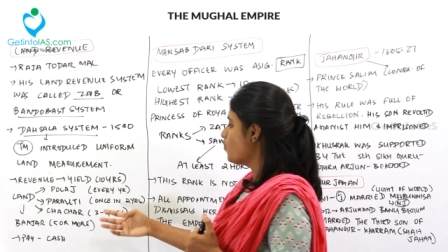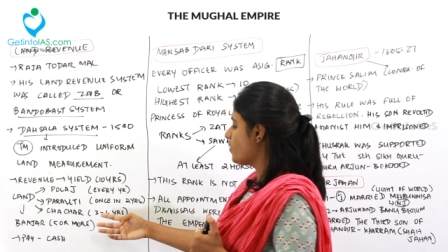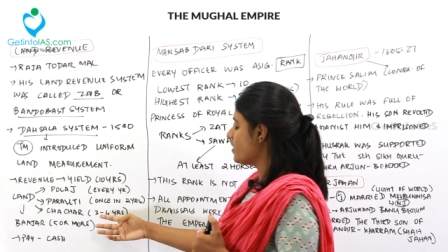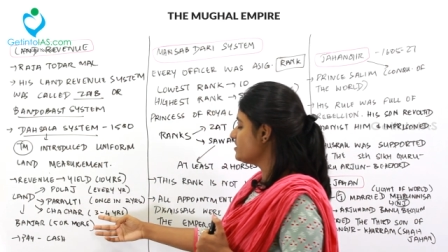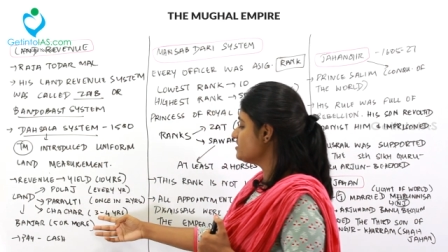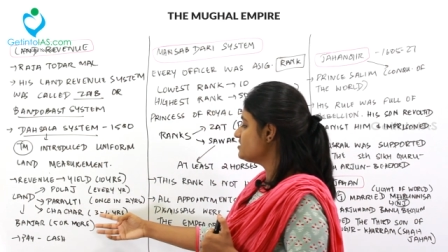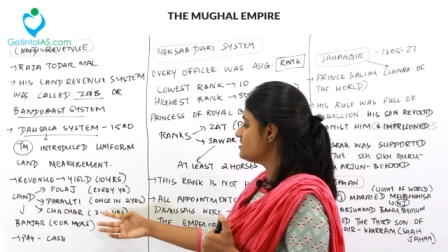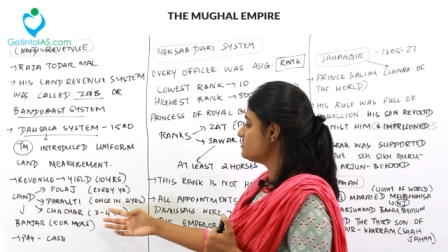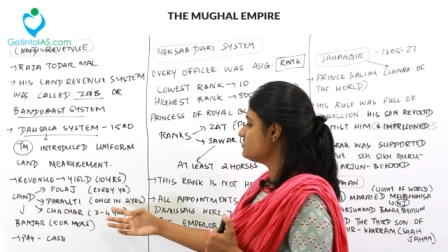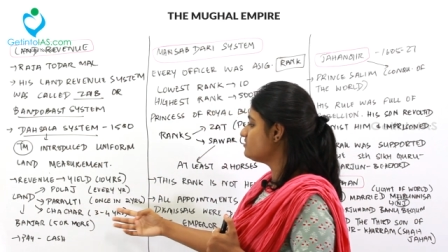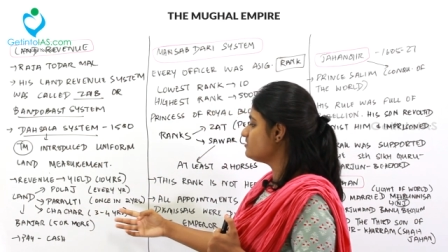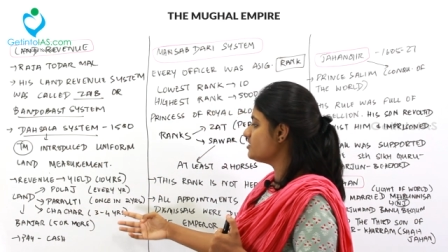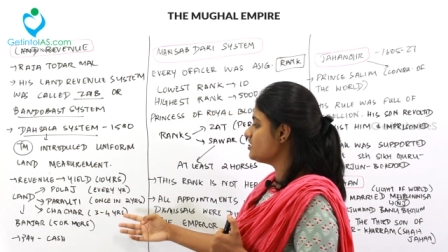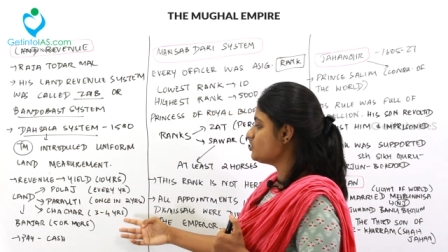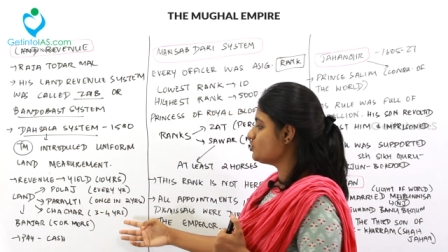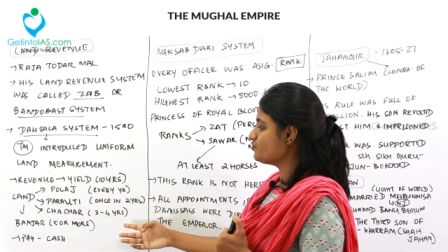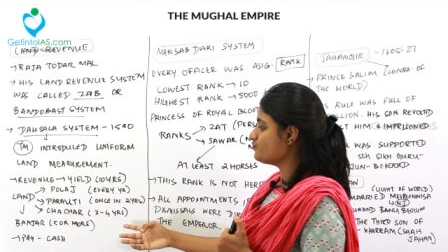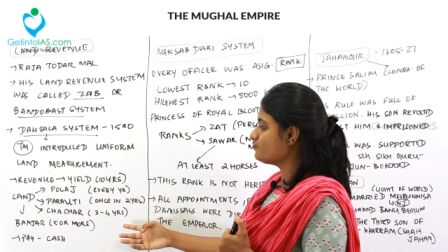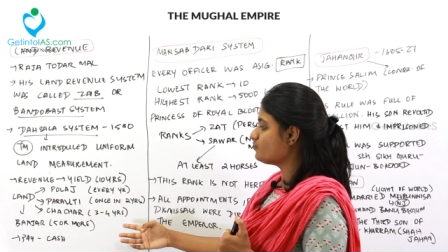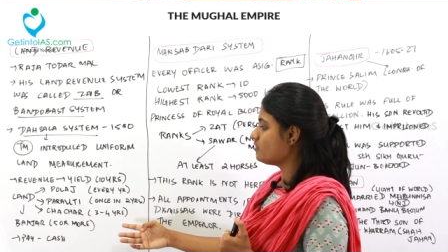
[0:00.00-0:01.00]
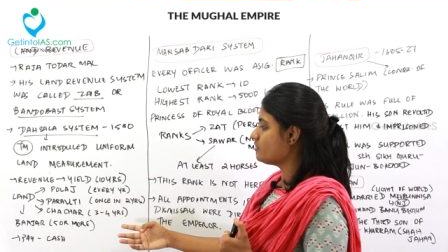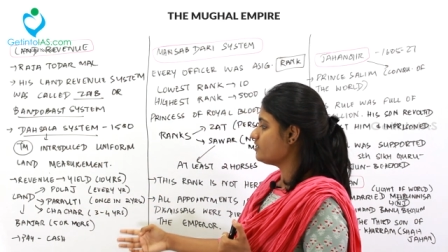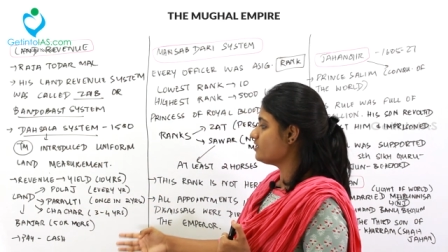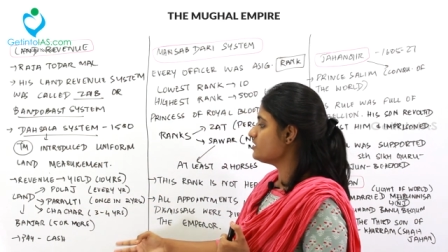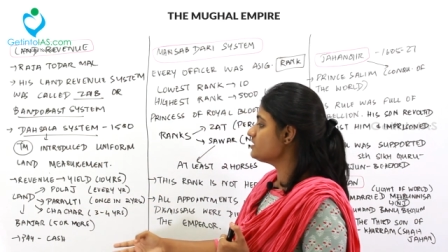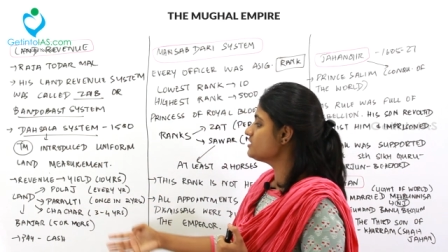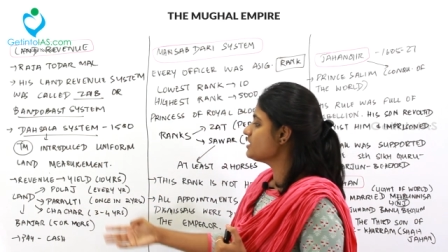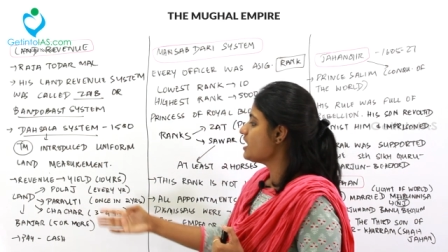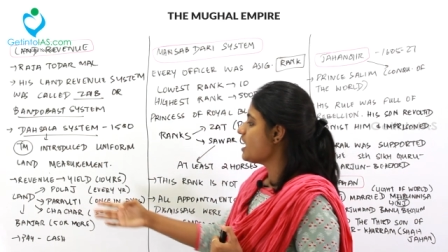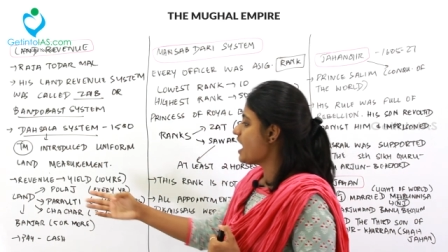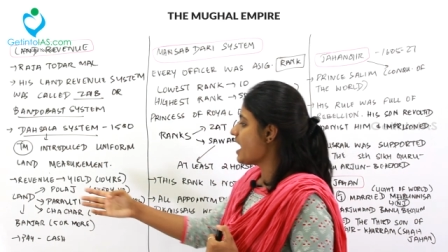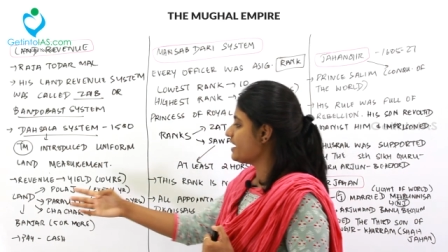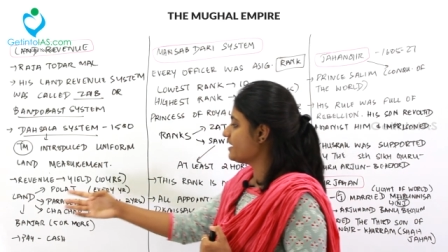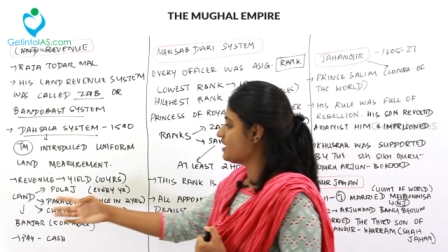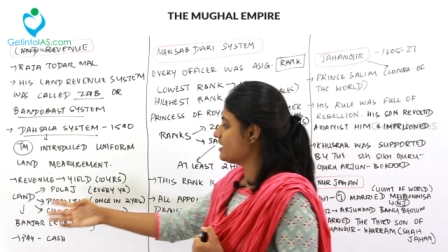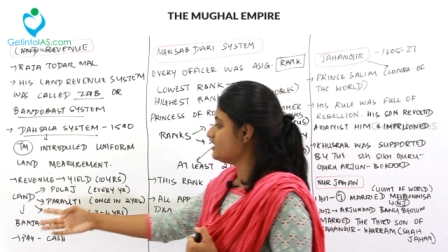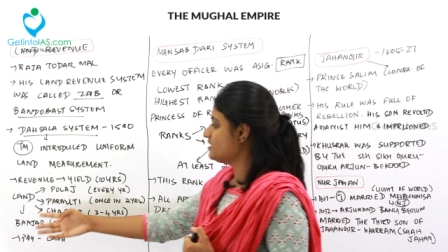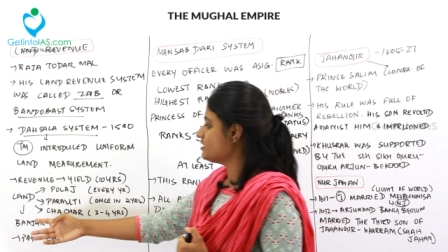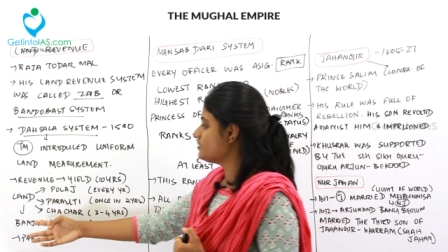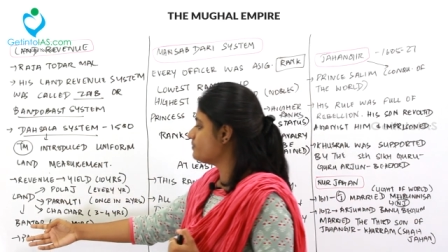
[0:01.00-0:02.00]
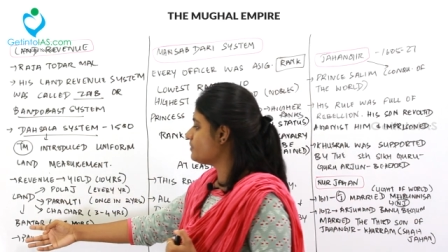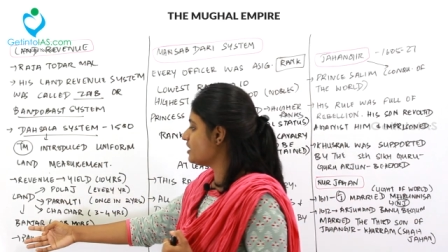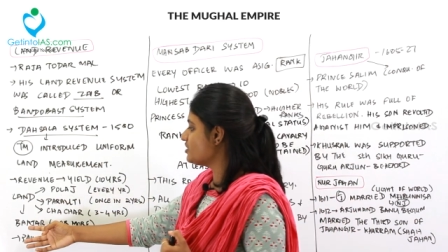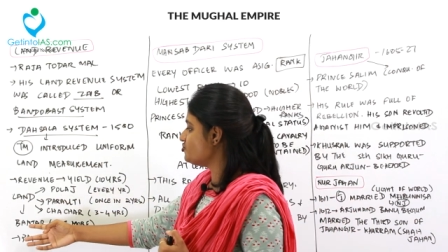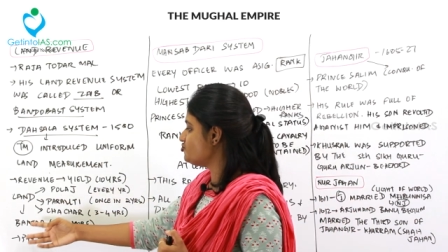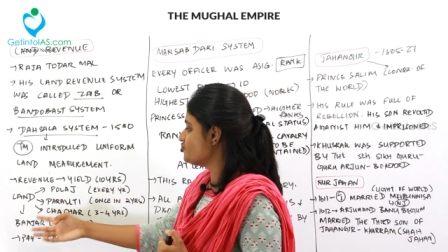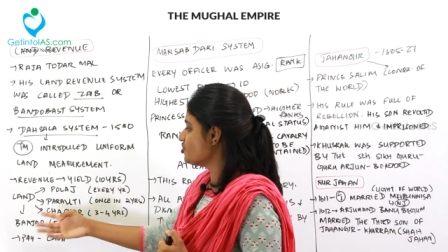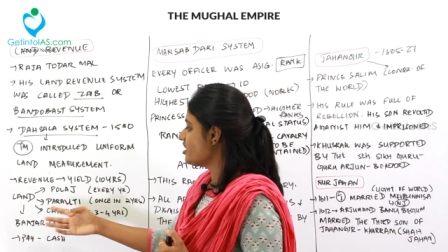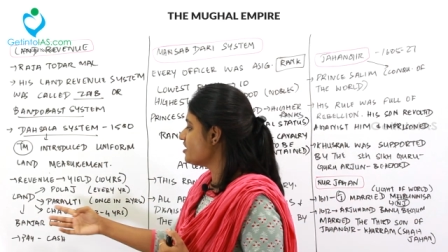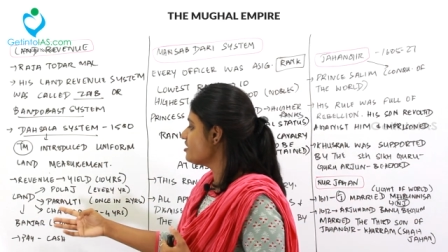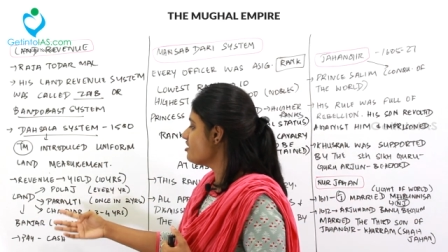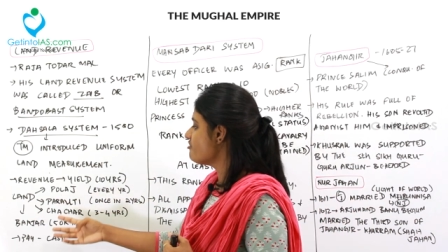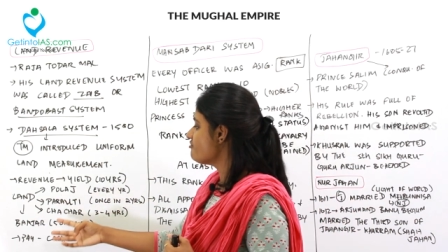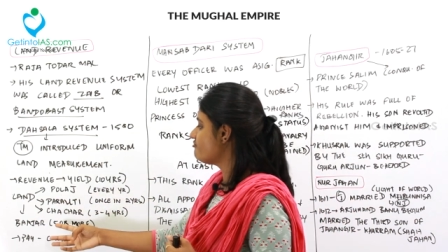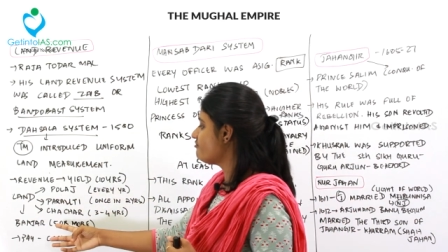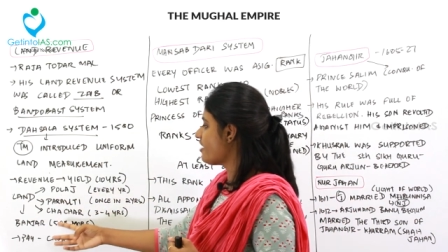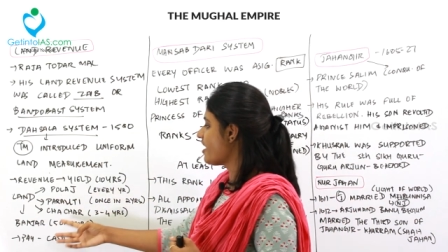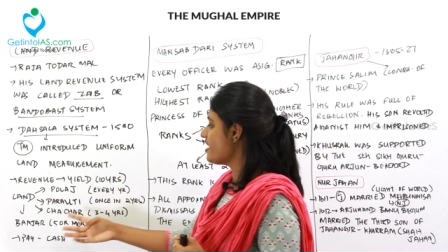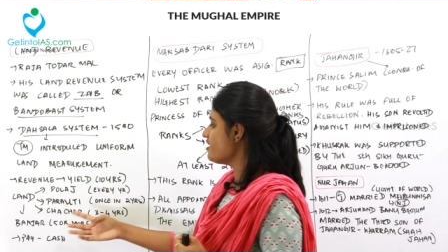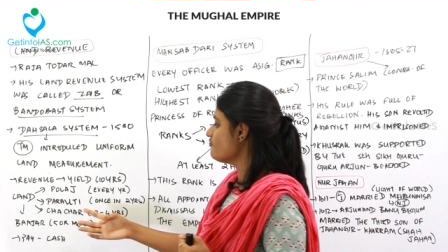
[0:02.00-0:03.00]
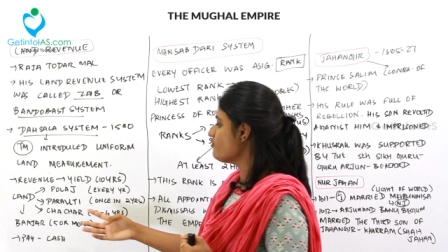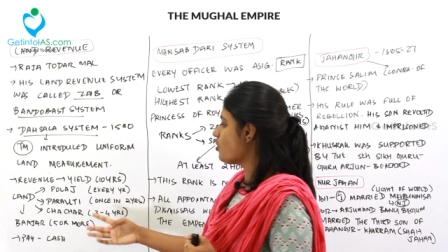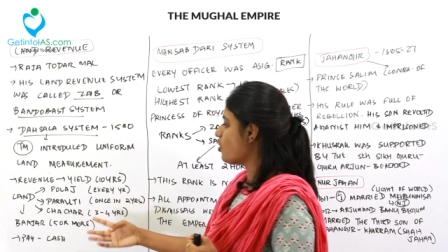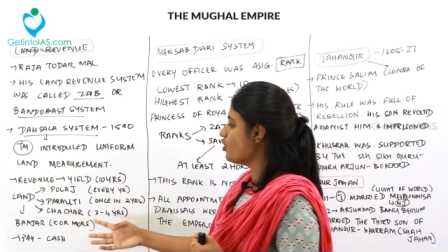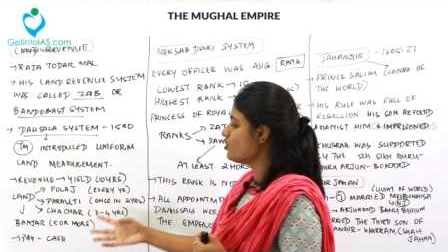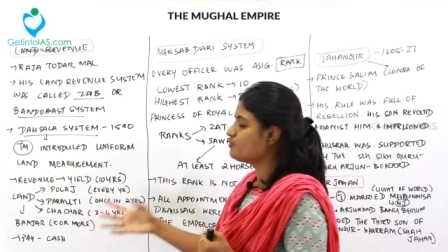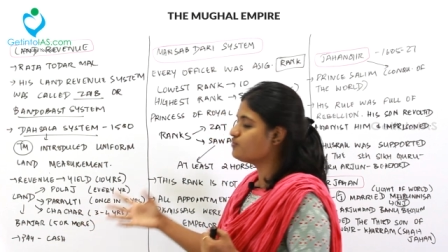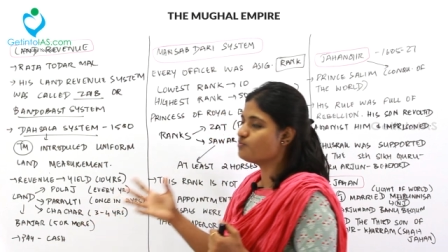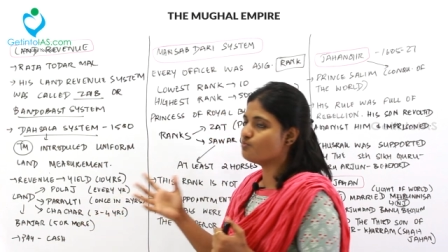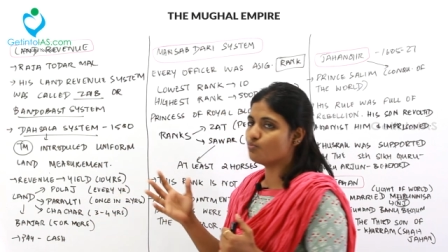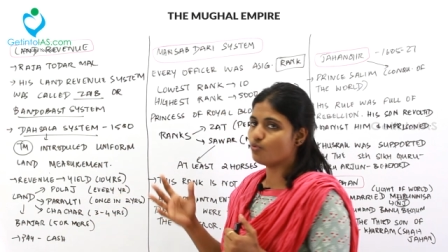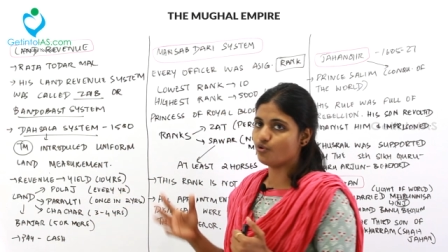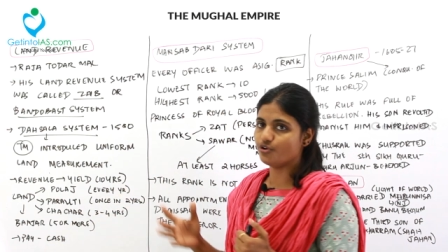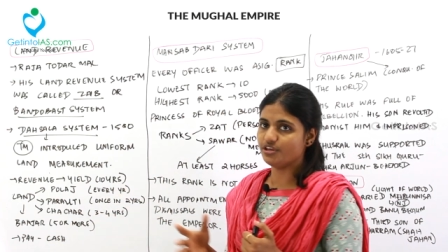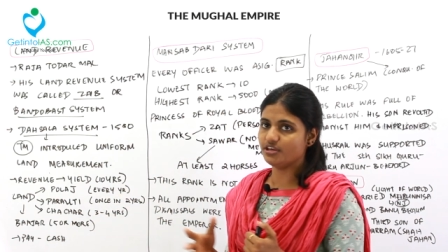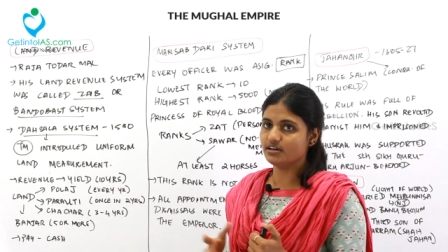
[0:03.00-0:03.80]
once in three to four years and under Banjar, five or more